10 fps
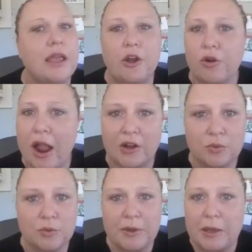
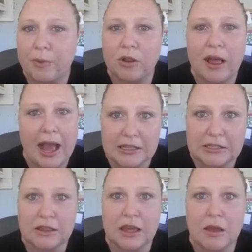interact with people,
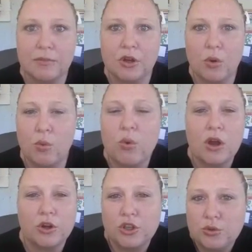ask them, you know,
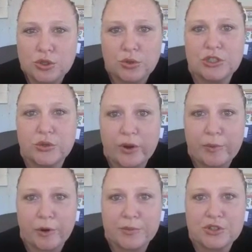what are you doing to
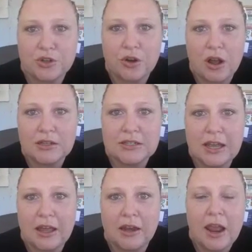repurpose your
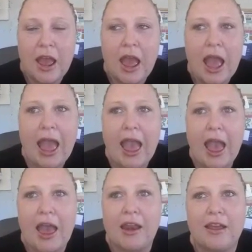content?
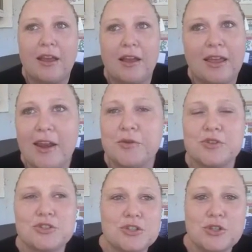And again, it
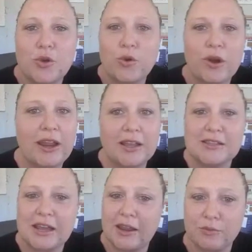was just so great
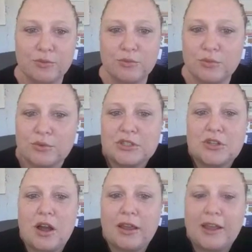because I
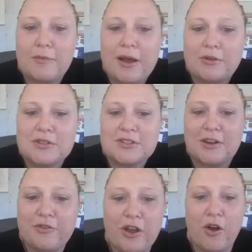was talking about
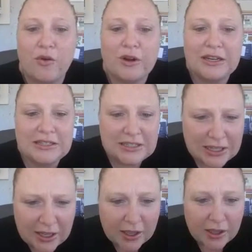stuff I already
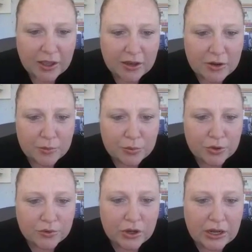did.
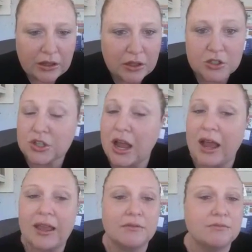Improve your English.
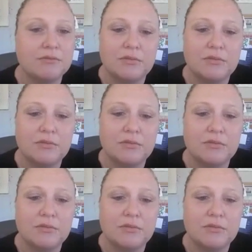Where